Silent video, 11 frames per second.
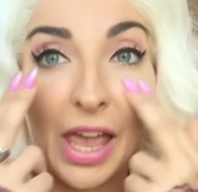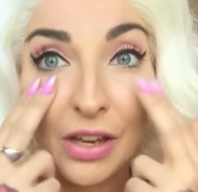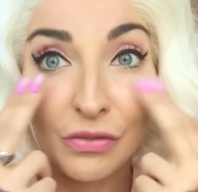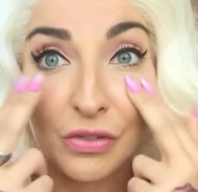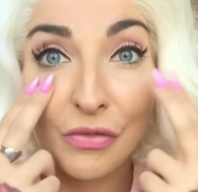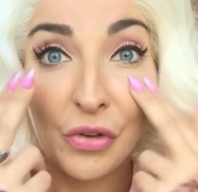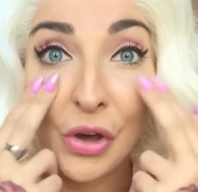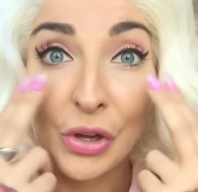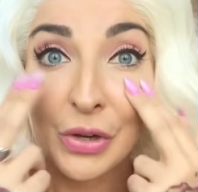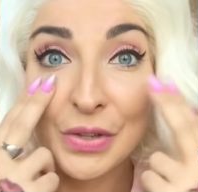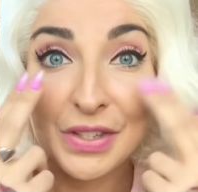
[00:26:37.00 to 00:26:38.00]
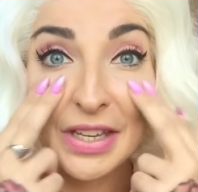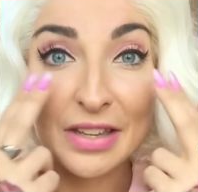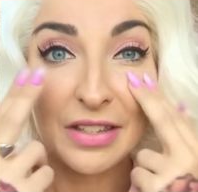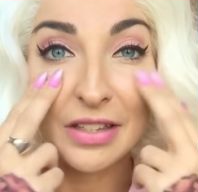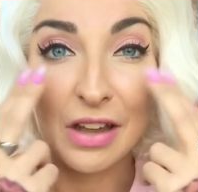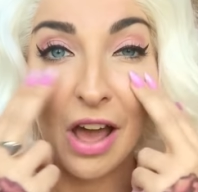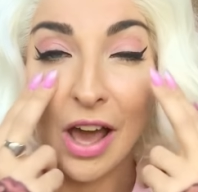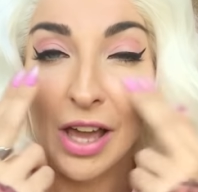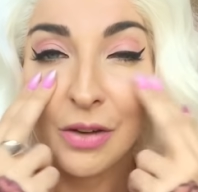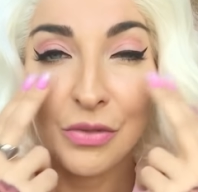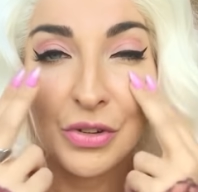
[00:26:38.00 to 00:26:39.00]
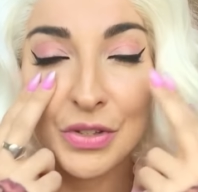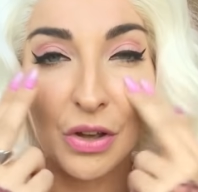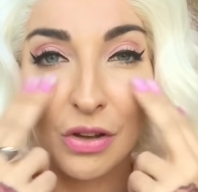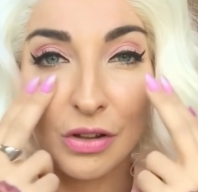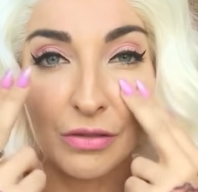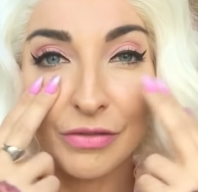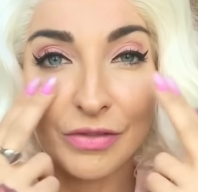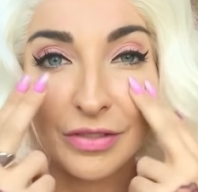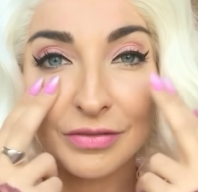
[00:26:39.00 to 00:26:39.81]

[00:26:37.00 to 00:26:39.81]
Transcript: And for Virgo season, I resolve